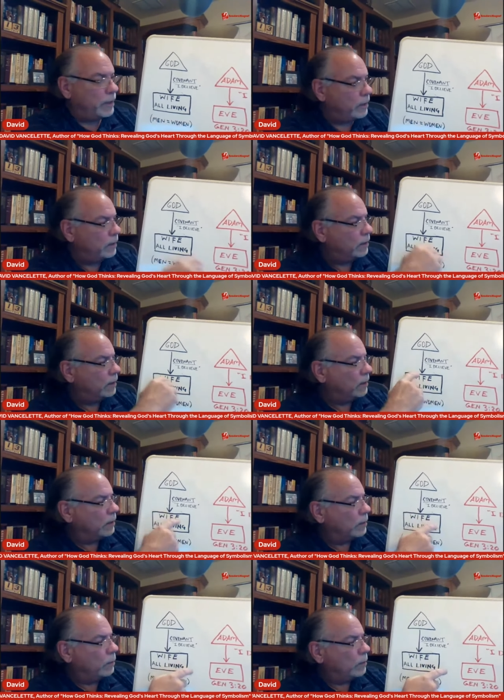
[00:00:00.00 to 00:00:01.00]
but
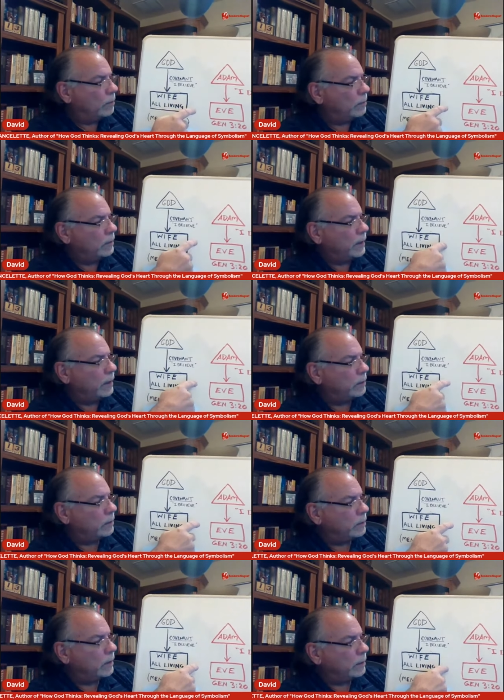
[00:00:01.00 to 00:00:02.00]

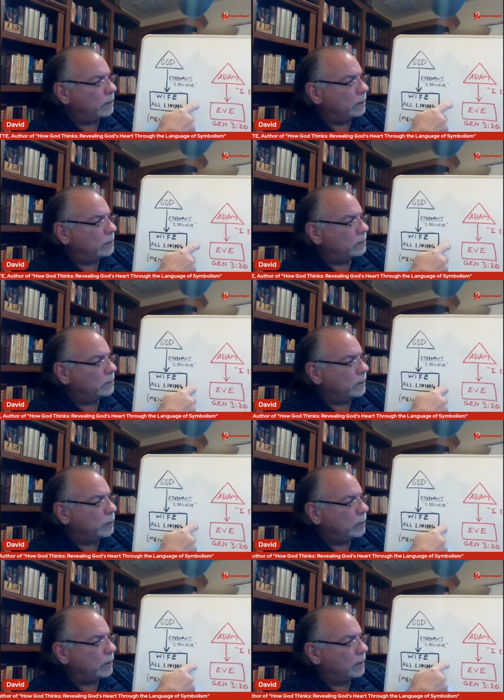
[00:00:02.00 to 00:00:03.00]
in in
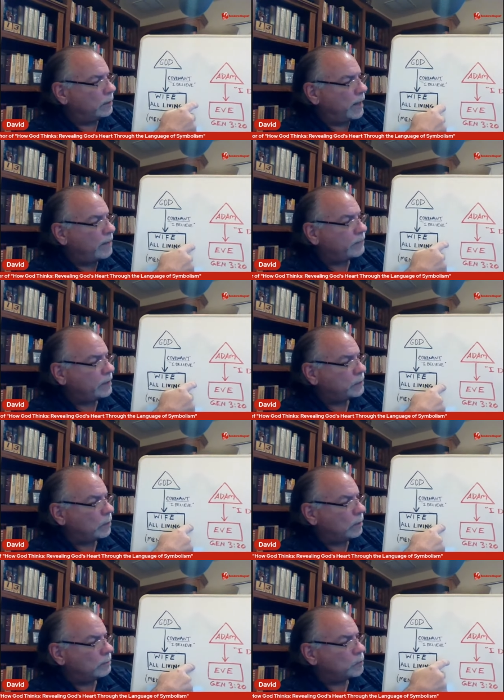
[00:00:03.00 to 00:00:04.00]
in heavenly
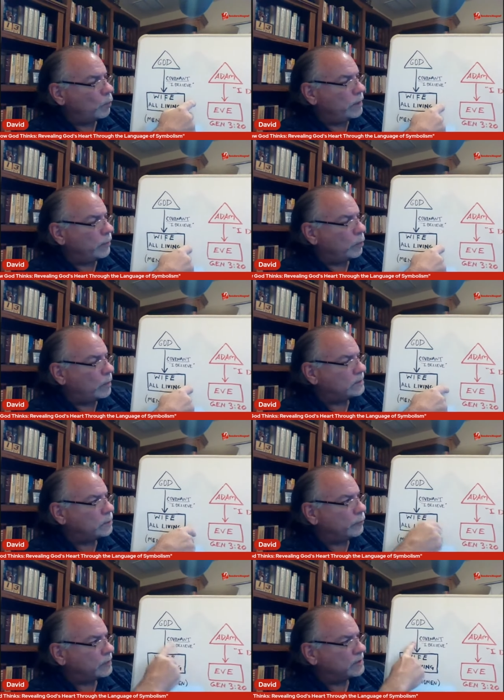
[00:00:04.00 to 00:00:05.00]
terms, we are the ones
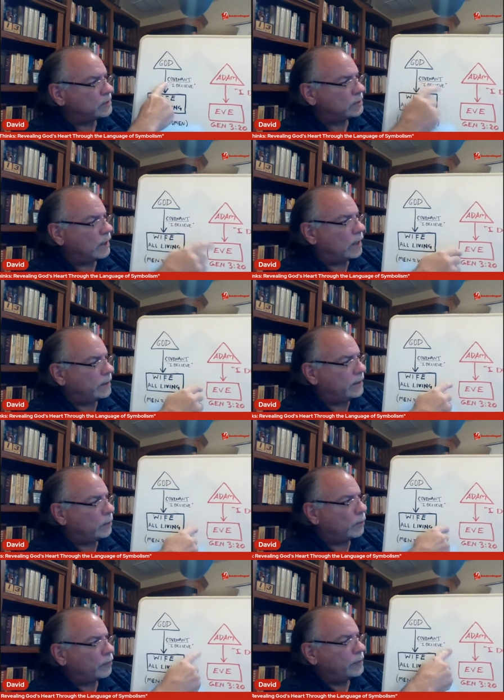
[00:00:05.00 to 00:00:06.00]
who resist God.
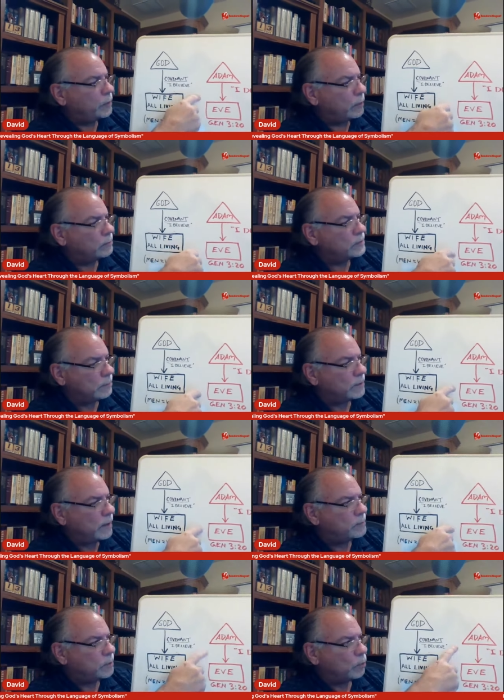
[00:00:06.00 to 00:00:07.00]
In earthly terms,
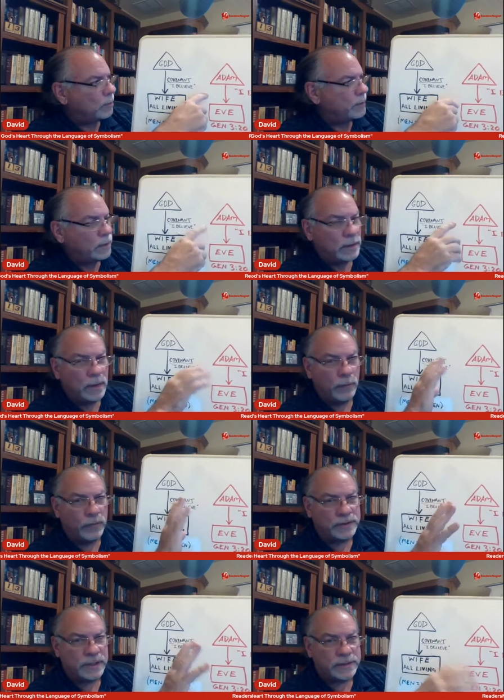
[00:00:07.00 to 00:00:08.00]
sometimes the woman
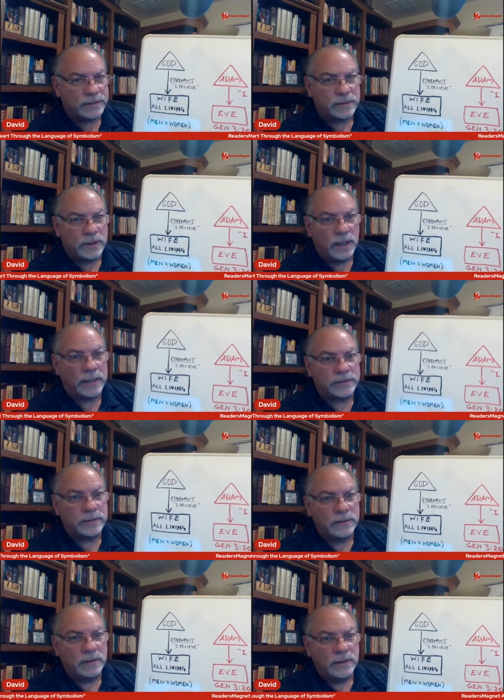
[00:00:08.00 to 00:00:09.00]
resists
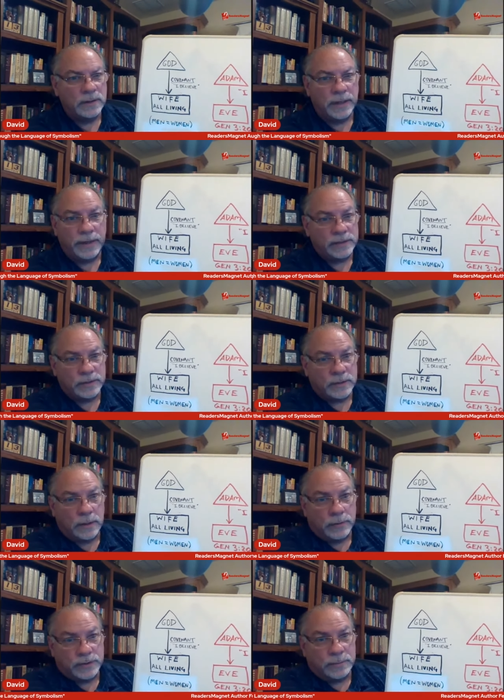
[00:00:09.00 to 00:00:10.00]
us. And that's just
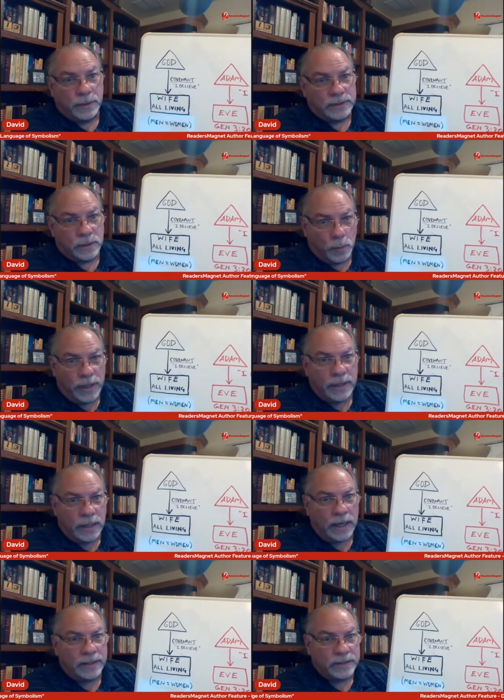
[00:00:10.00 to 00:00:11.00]
another symbol. It's the way
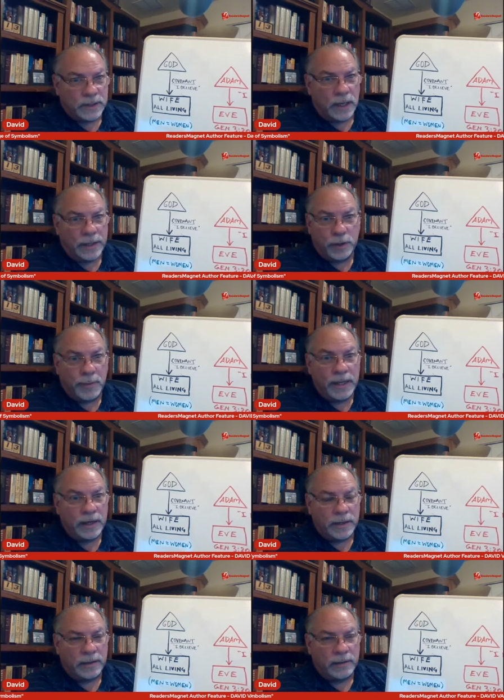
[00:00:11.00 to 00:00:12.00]
God designed
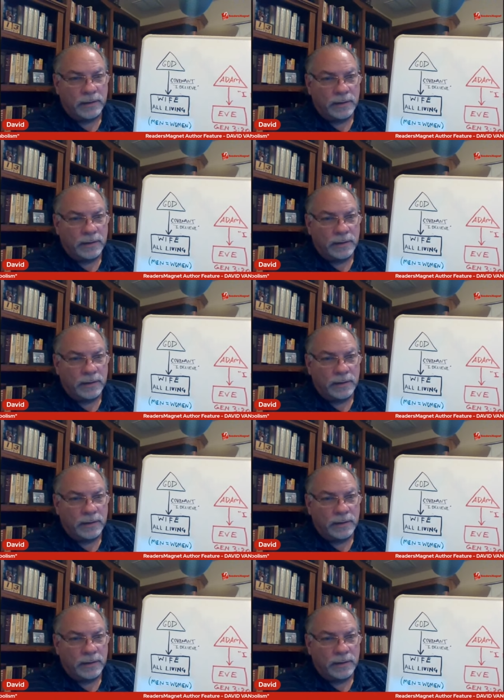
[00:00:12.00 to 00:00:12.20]
humanity.